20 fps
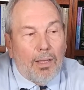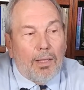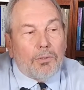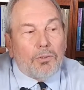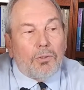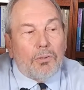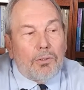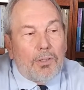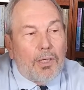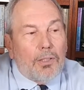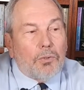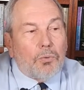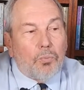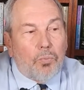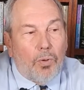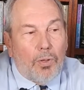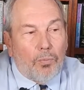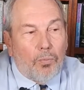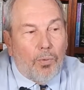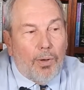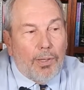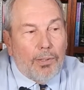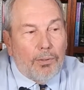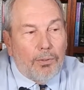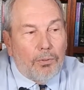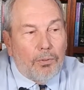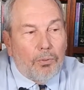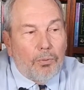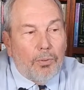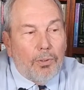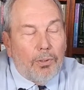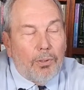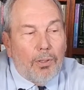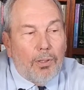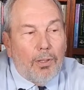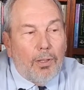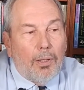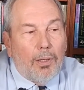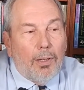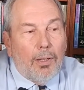That's one way to do it.
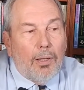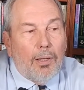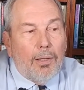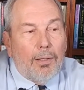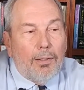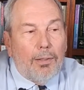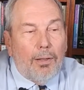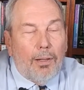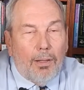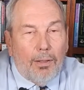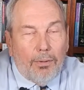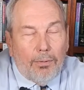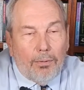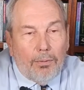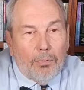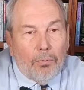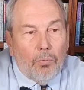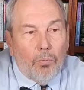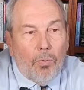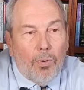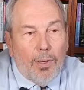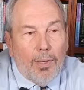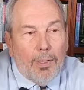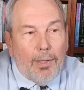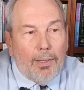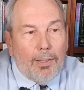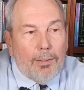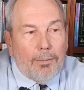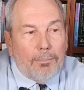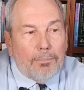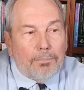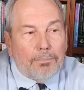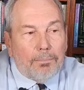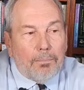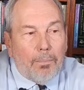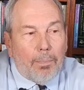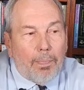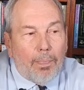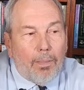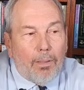Another way
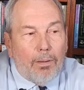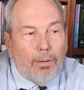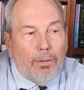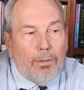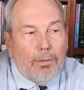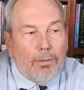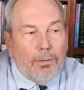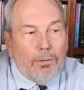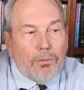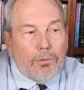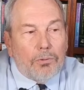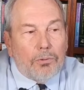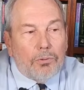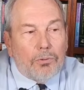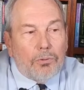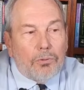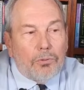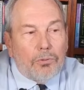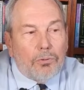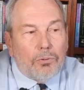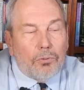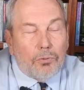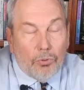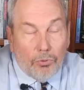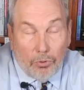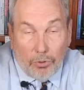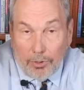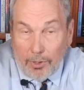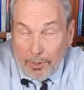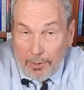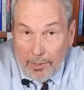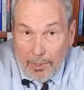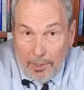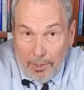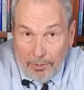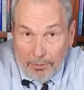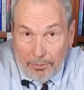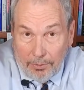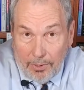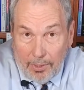is to look on the
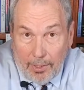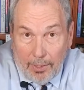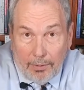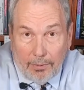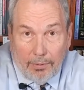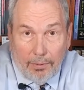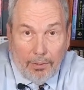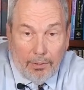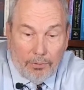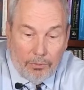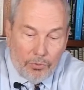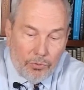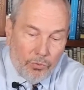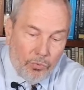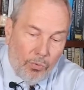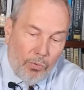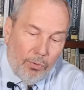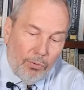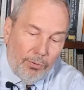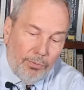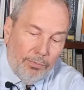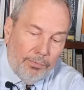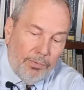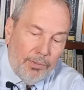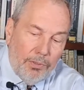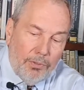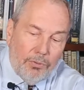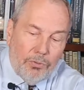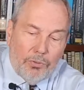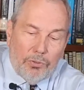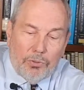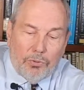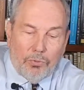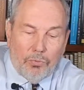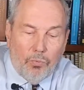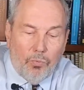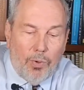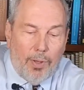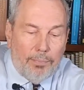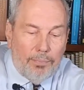internet, and there's all of
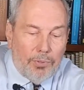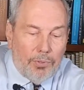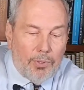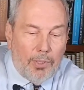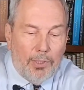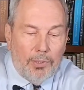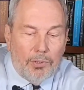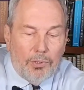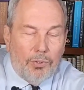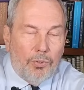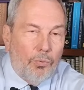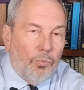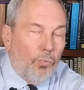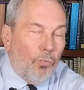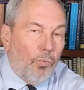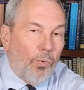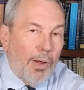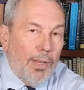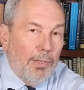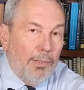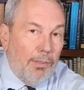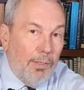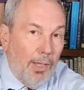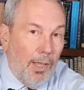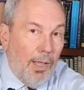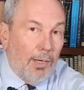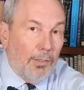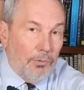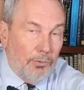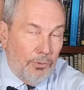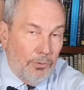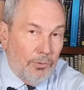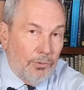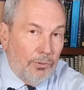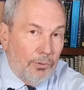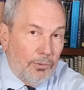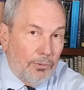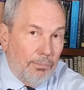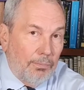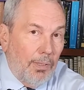these websites that rate
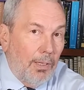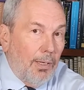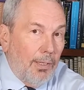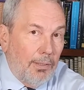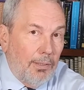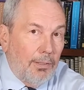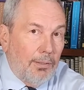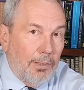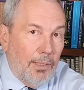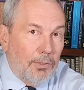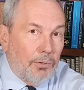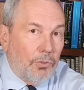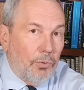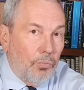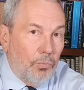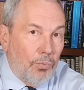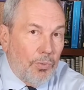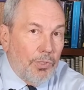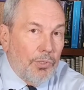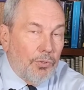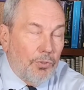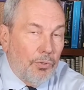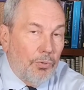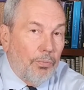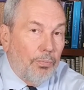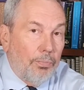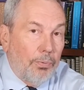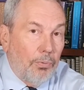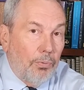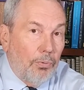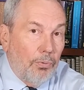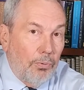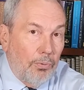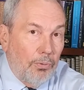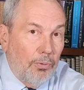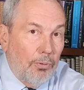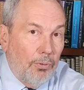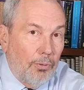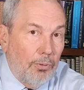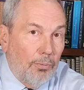doctors, and I think that's a reasonable
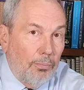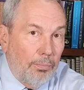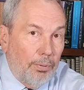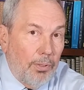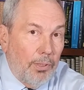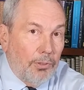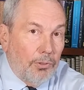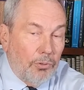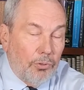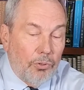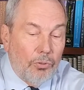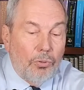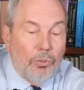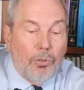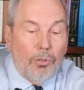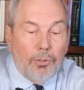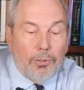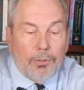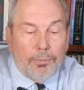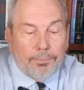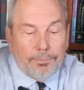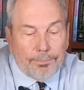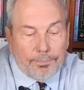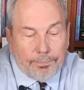place to look.